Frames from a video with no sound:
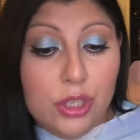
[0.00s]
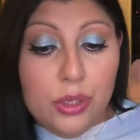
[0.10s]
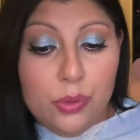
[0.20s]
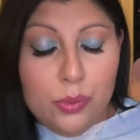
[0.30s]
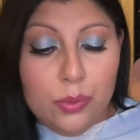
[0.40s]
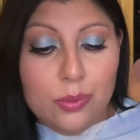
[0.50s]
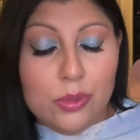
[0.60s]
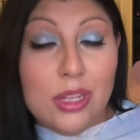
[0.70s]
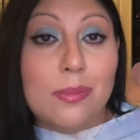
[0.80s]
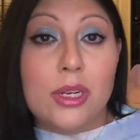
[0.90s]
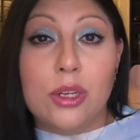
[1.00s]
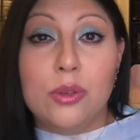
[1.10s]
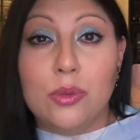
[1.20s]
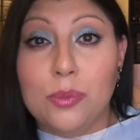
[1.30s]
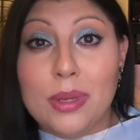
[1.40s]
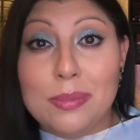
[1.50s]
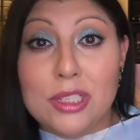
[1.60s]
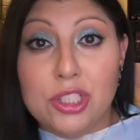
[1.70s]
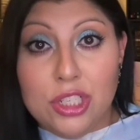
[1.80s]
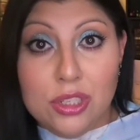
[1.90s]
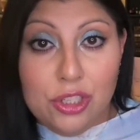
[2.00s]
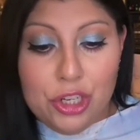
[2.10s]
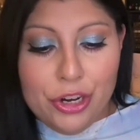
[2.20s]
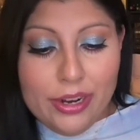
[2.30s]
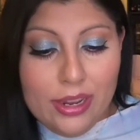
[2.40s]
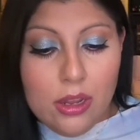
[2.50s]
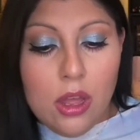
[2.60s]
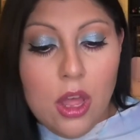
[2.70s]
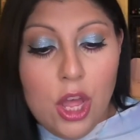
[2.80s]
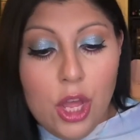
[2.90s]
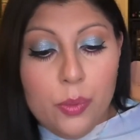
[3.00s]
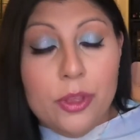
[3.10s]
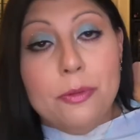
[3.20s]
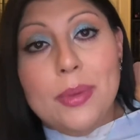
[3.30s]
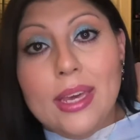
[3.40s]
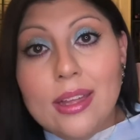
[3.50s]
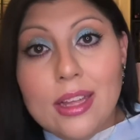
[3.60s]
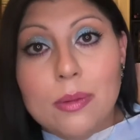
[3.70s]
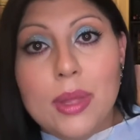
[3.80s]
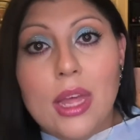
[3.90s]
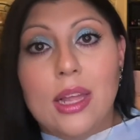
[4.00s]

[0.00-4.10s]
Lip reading: to somebody who maybe is just starting with makeup.